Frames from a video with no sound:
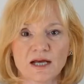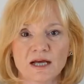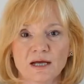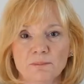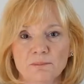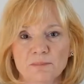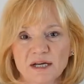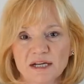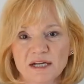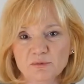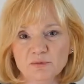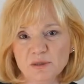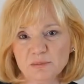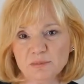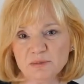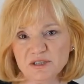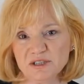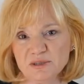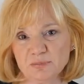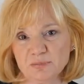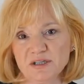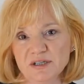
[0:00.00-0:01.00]
Men and
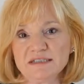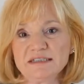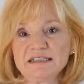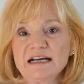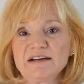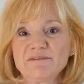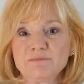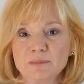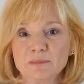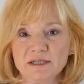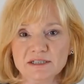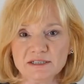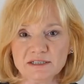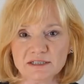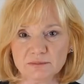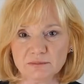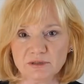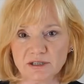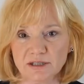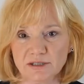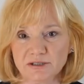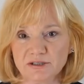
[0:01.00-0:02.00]
women's brains have many
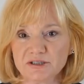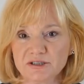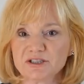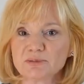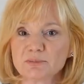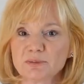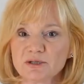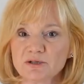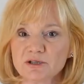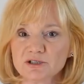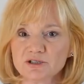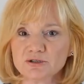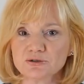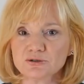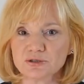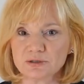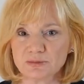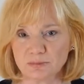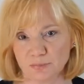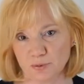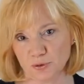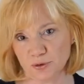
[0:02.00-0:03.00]
similarities, but also
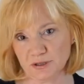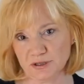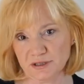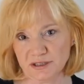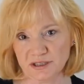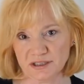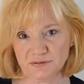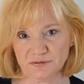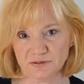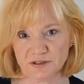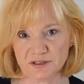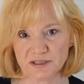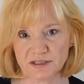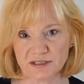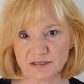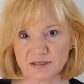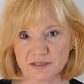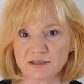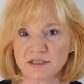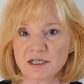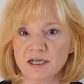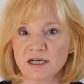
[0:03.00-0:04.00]
some important
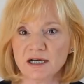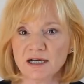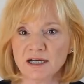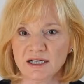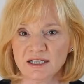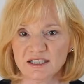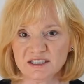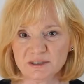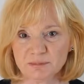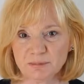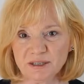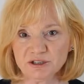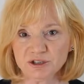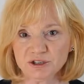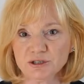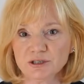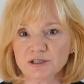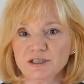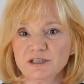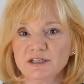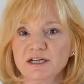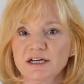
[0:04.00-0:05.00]
differences,
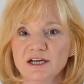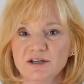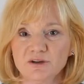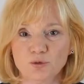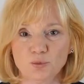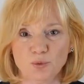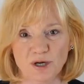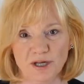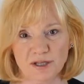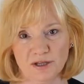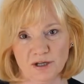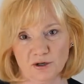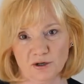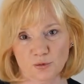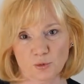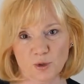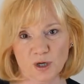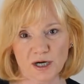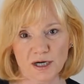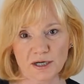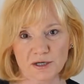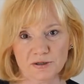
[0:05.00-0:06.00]
especially in the way they're
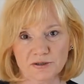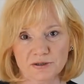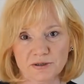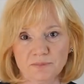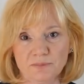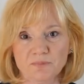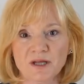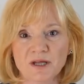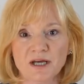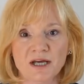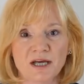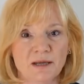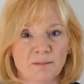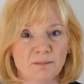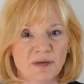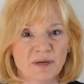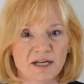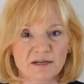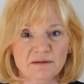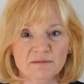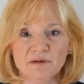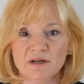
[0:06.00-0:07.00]
wired.
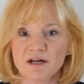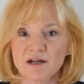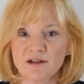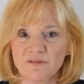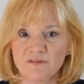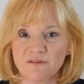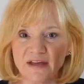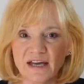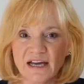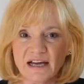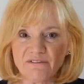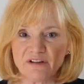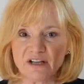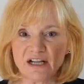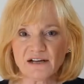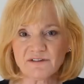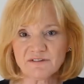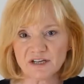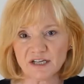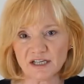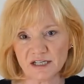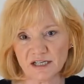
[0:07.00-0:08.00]
Men, they have a lot
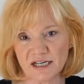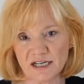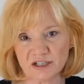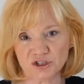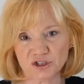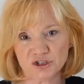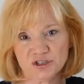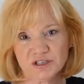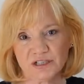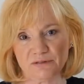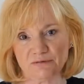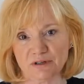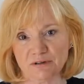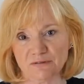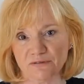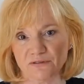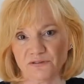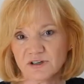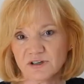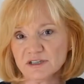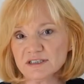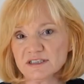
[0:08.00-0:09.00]
of connections that run
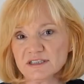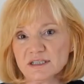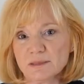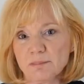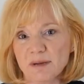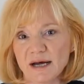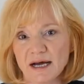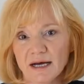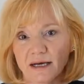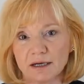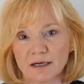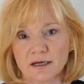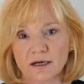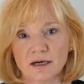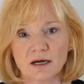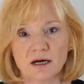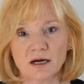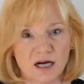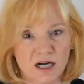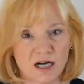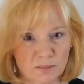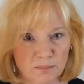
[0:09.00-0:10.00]
front to back
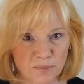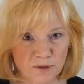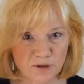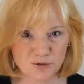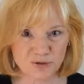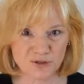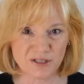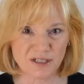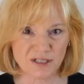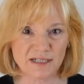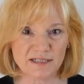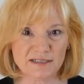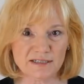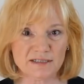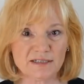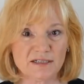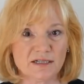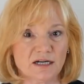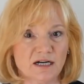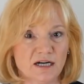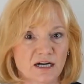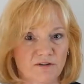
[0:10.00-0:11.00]
on both sides
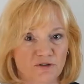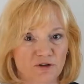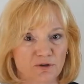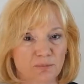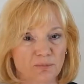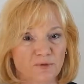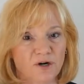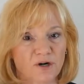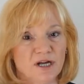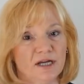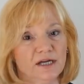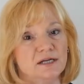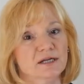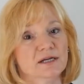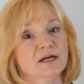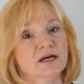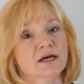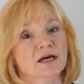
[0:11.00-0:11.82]
of their brain.